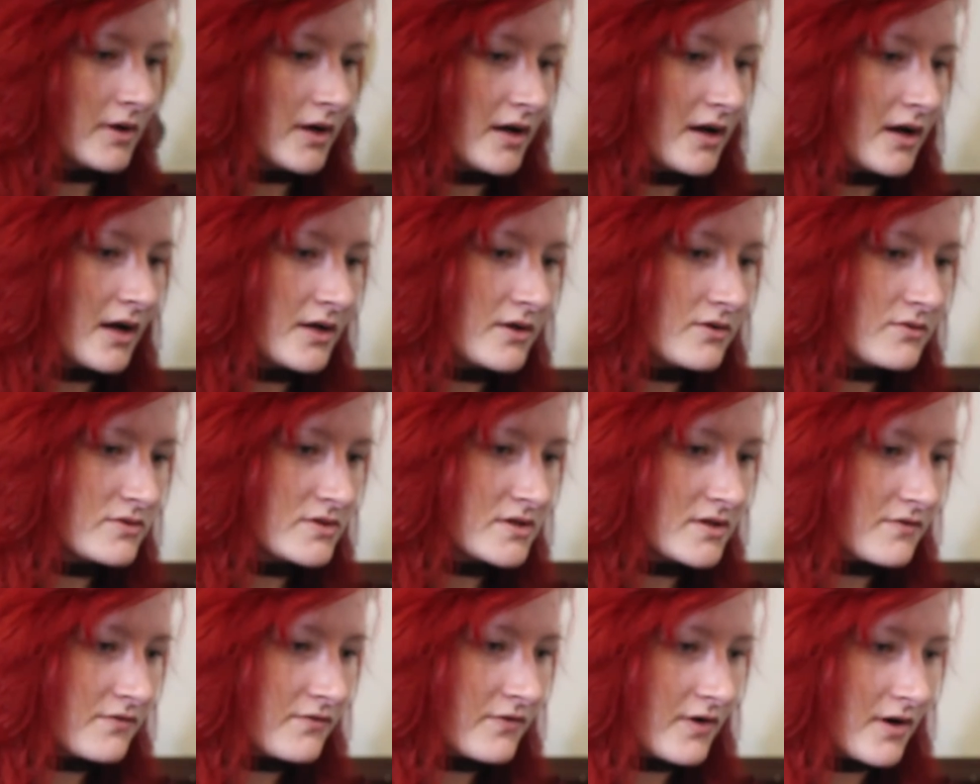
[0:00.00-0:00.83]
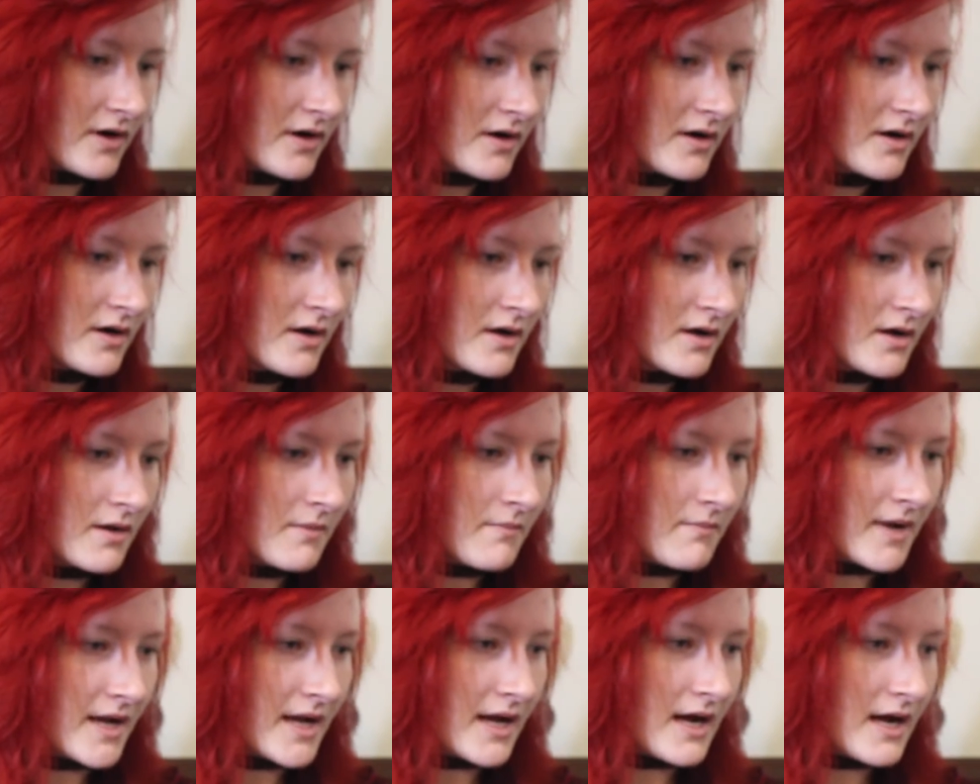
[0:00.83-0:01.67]
but I use it for
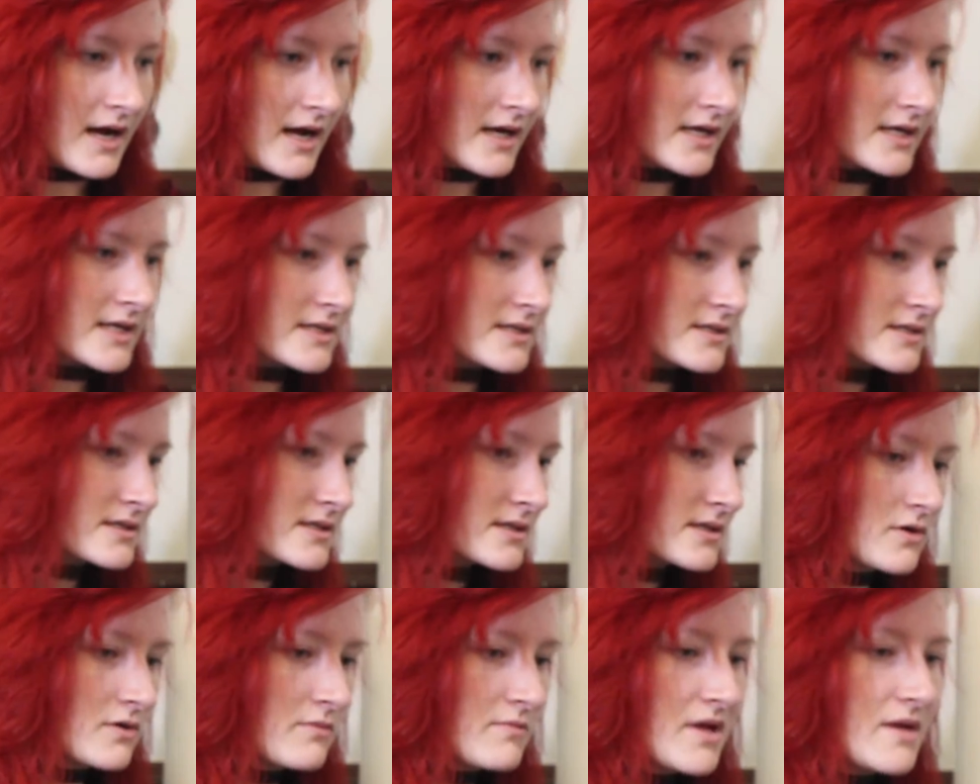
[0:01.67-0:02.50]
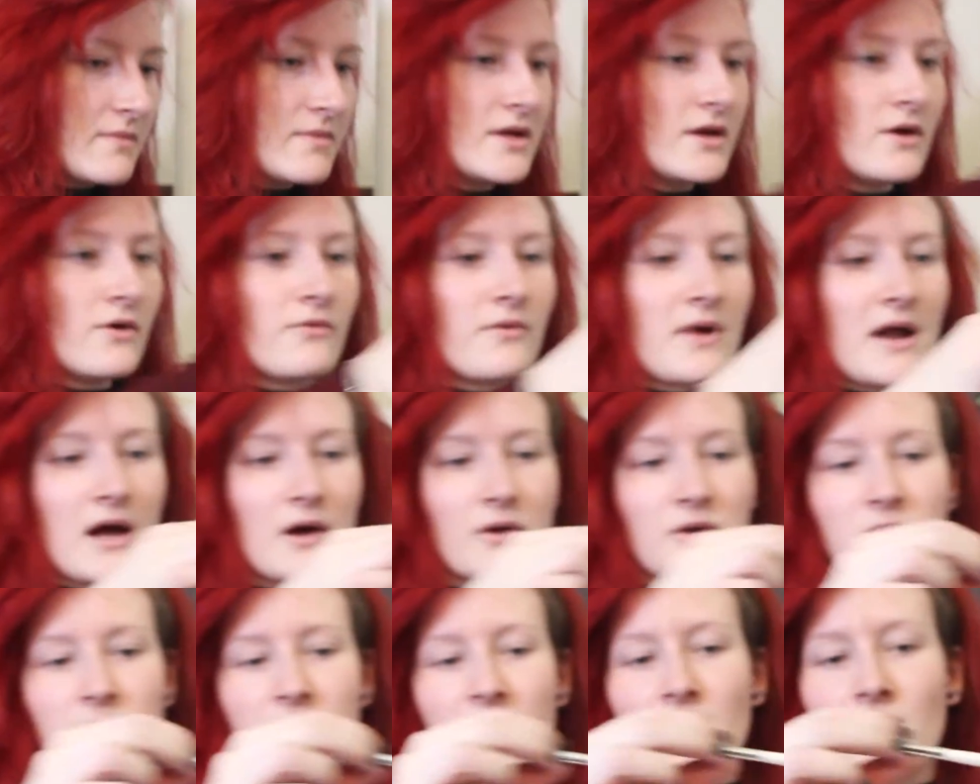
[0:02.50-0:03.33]
my eyes. Or maybe a
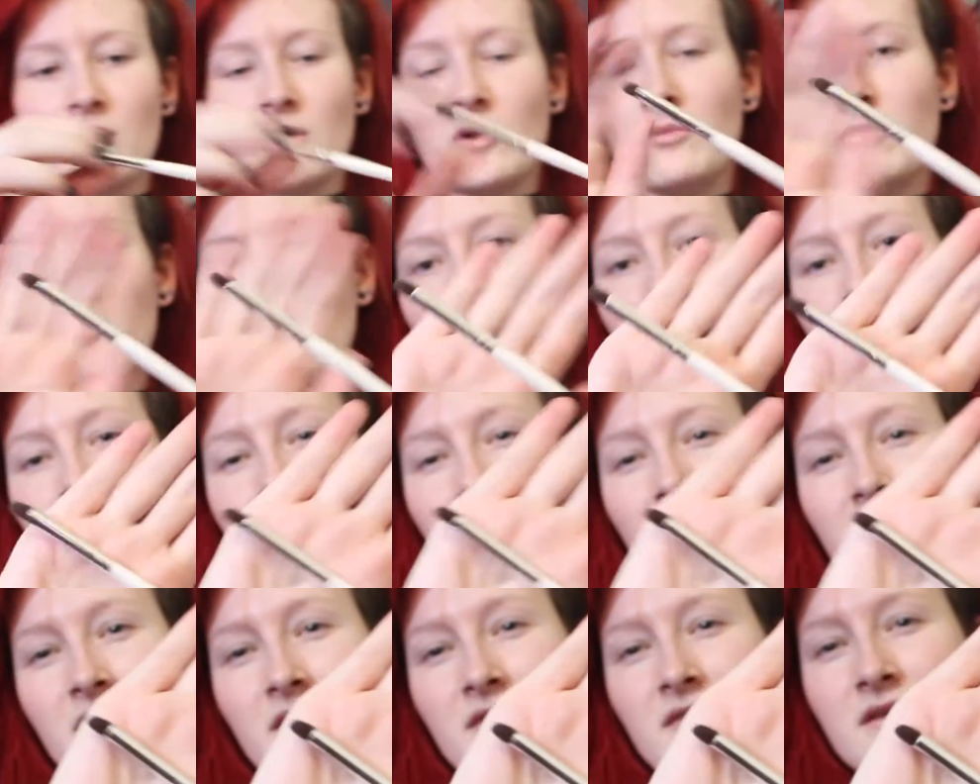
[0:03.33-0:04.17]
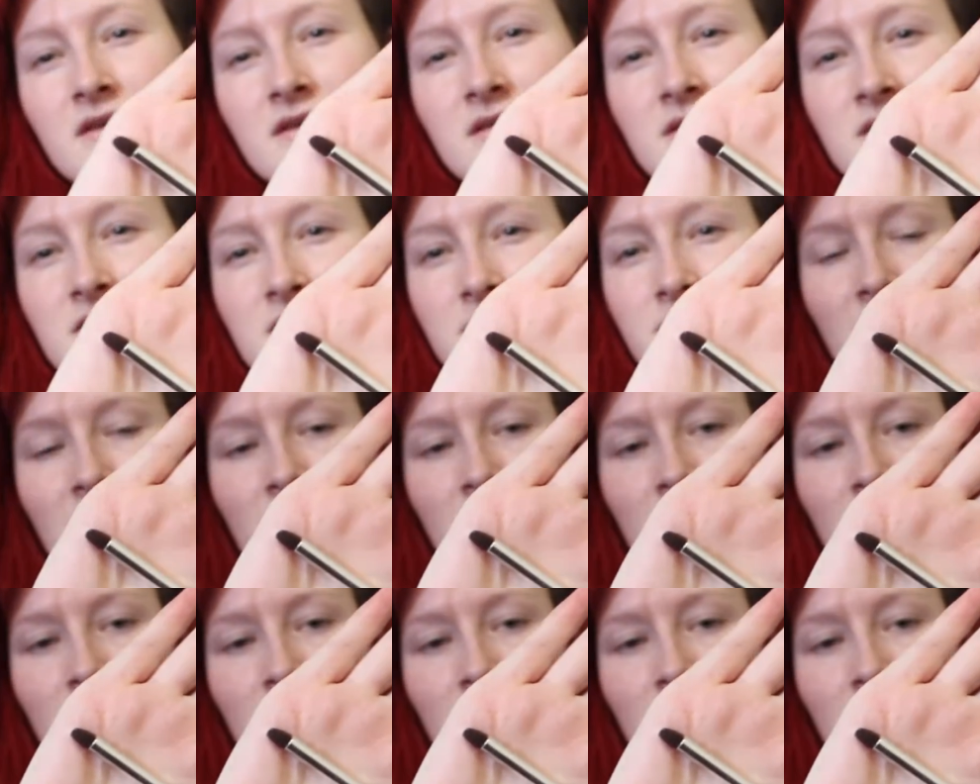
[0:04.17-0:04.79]
round barrel brush like this.